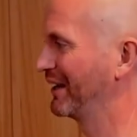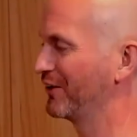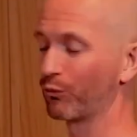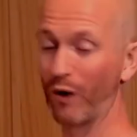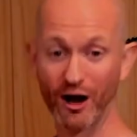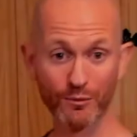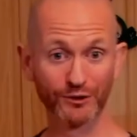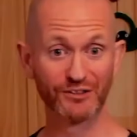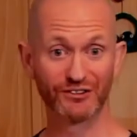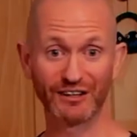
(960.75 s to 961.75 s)
The way I'm going
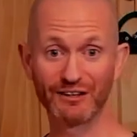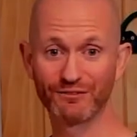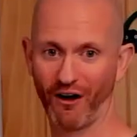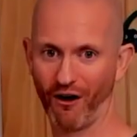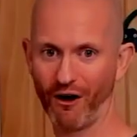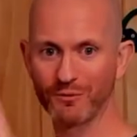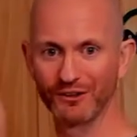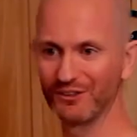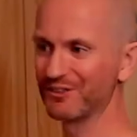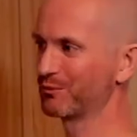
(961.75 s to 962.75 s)
to achieve that, I'm going
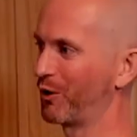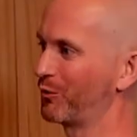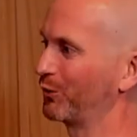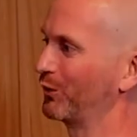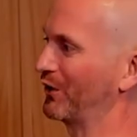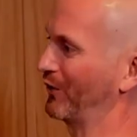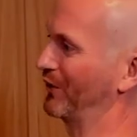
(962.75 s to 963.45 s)
to use my wall here